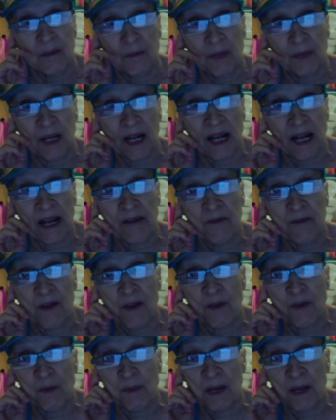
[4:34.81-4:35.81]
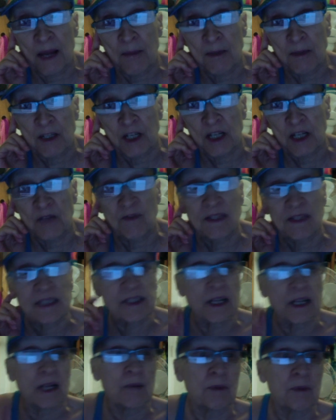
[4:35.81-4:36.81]
But I've never been able to
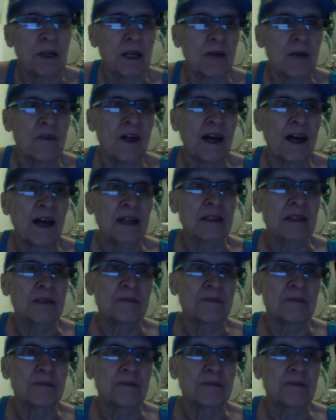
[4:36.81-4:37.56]
convince anybody of that.